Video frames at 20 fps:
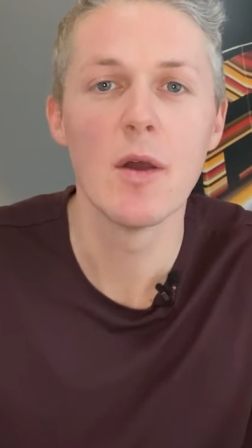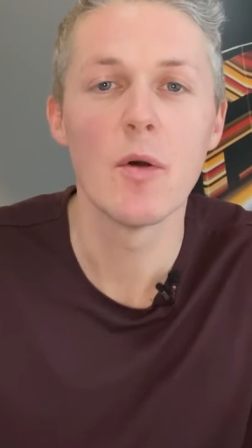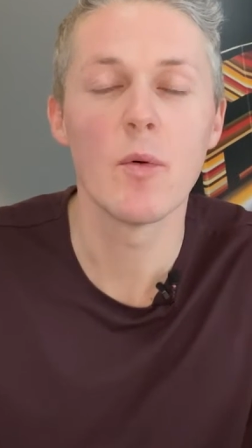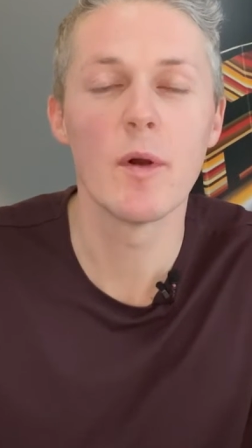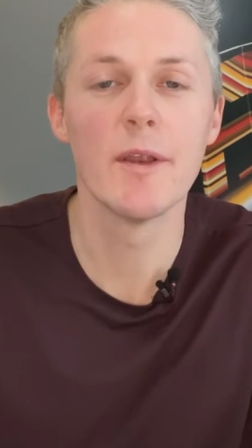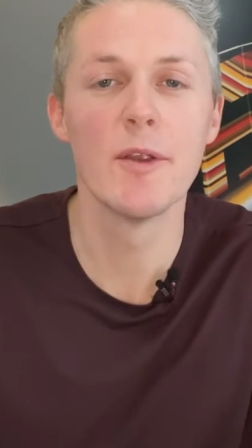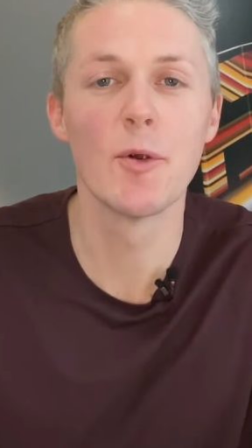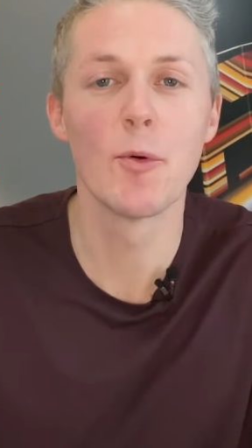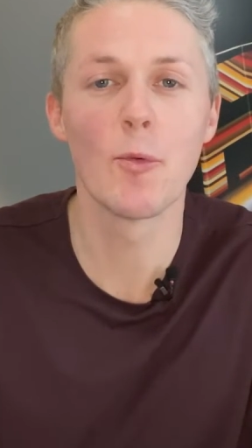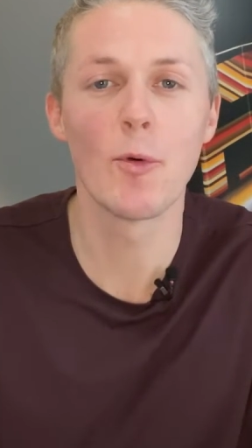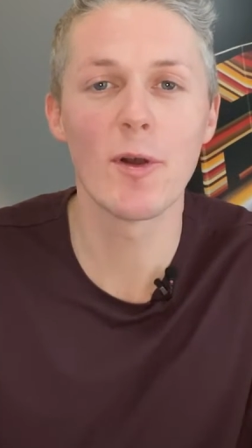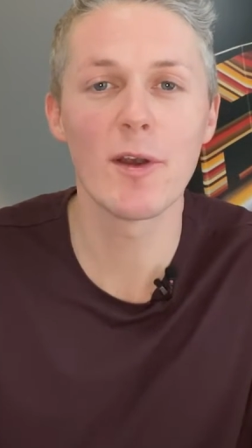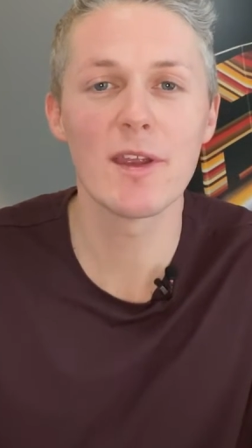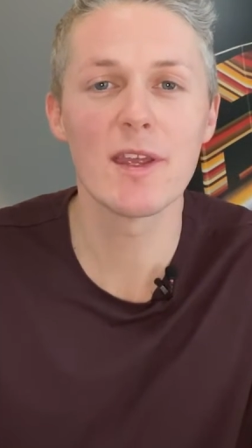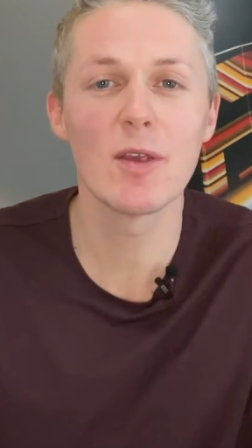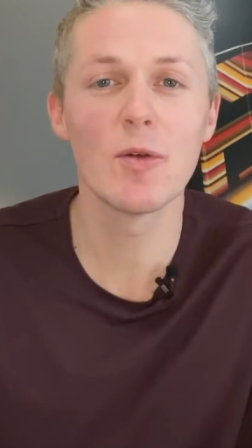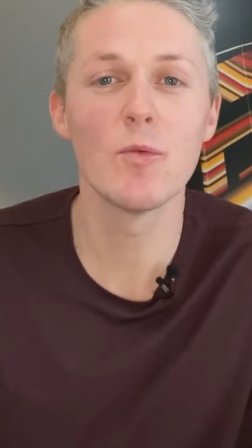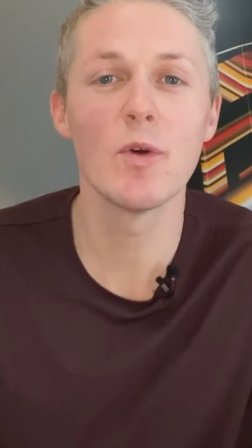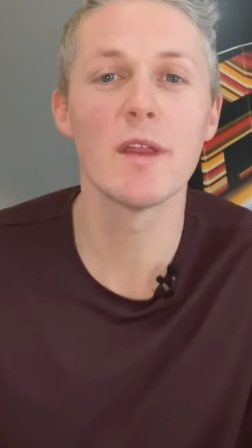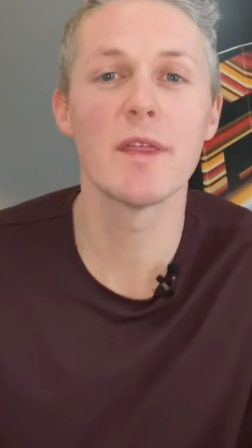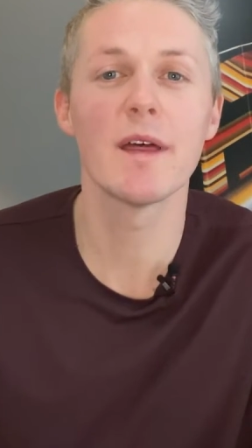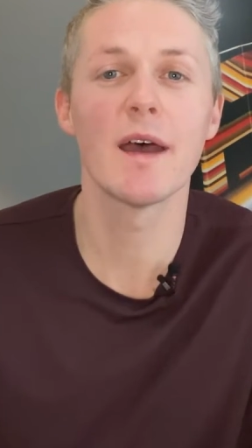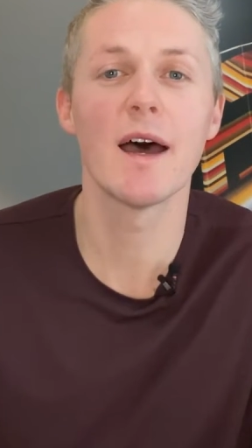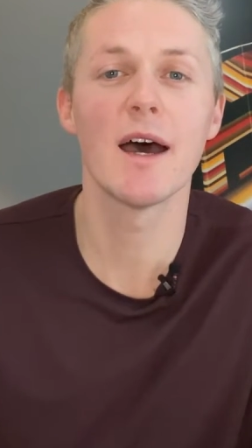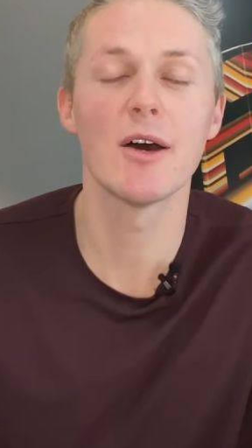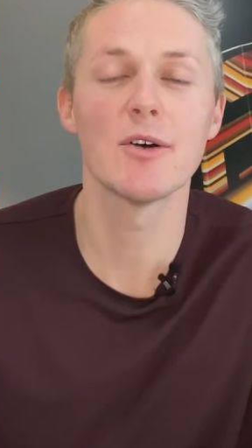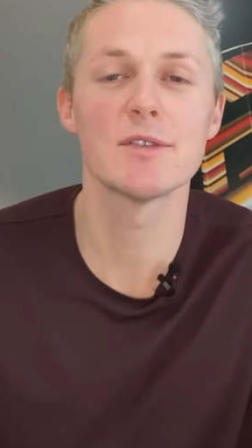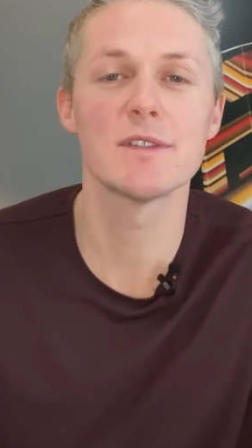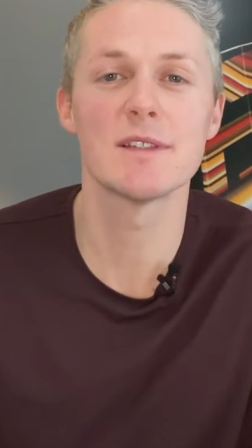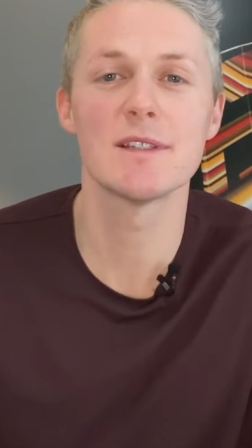When you're working with a
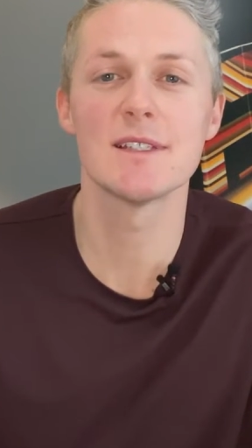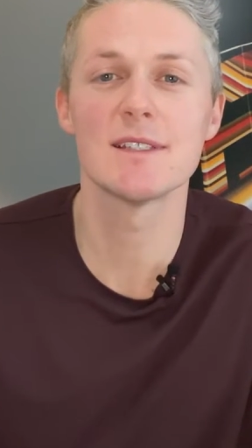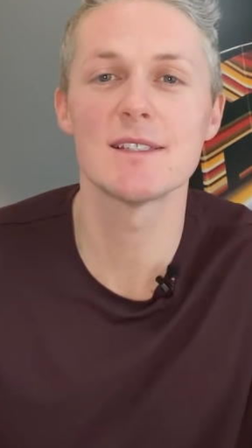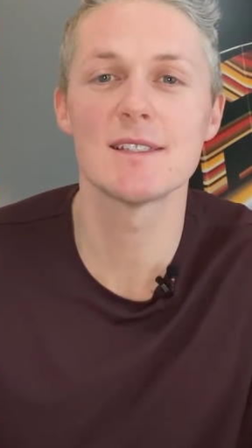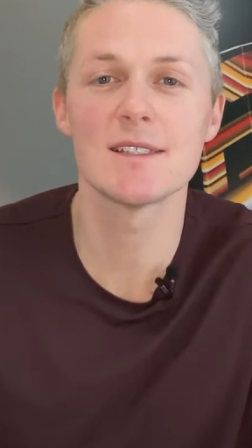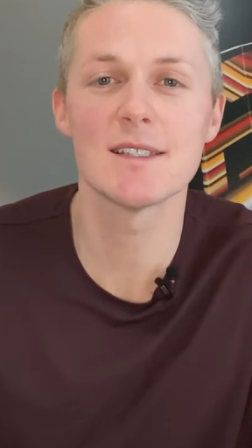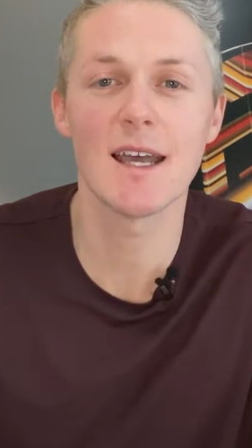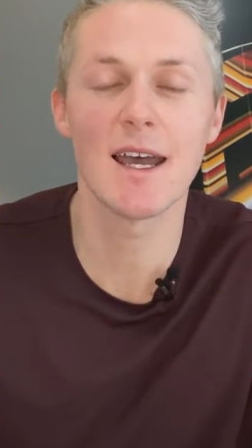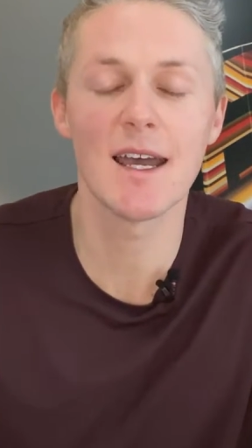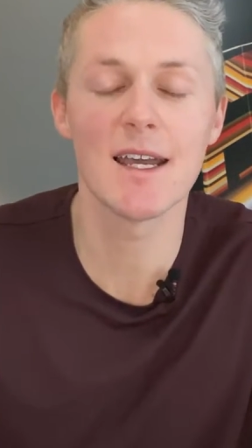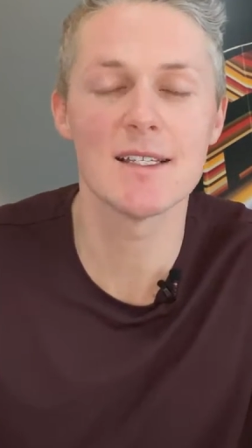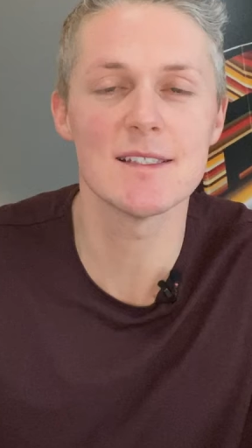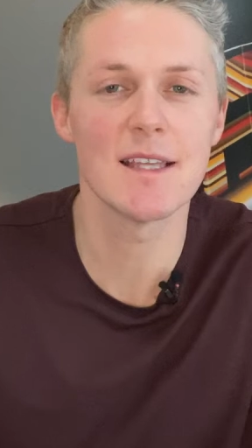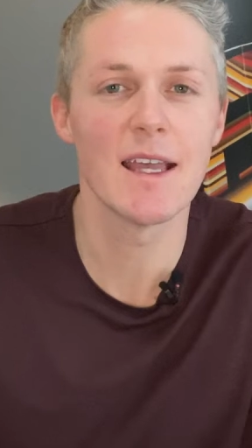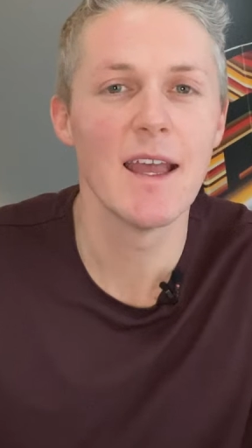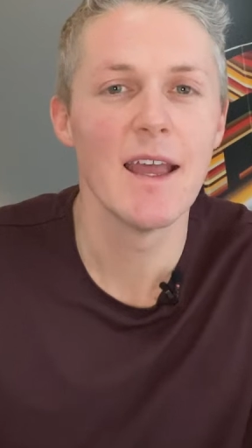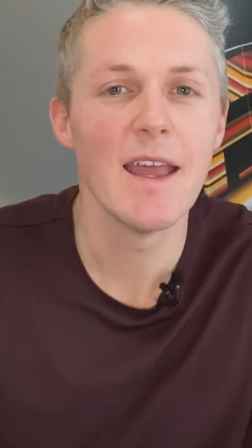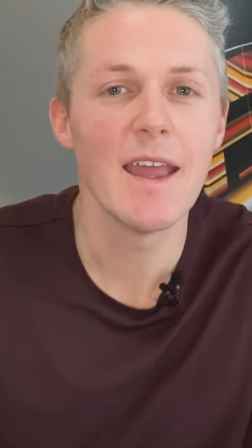house this size,